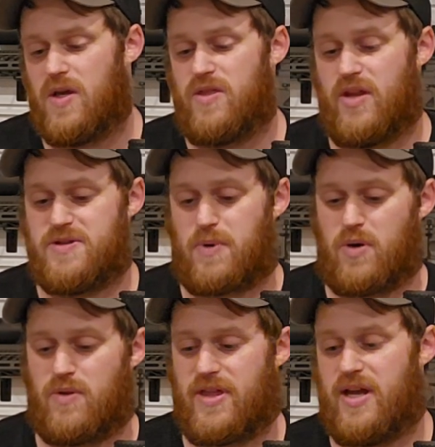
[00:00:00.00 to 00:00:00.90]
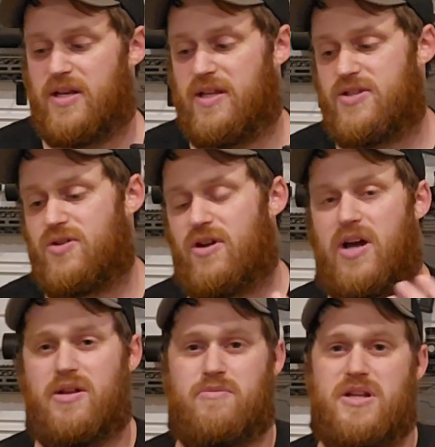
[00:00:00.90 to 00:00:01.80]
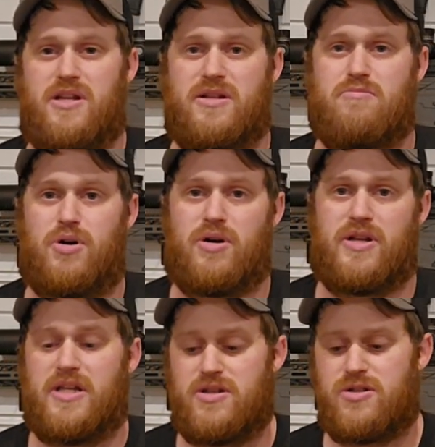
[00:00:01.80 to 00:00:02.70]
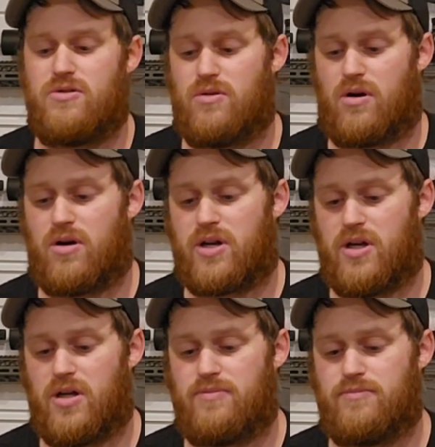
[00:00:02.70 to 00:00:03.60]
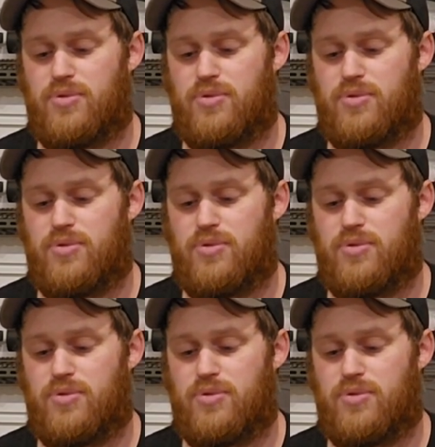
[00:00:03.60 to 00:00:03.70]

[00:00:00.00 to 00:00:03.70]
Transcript: The nice part with that is you're not immediately bought into ARCA,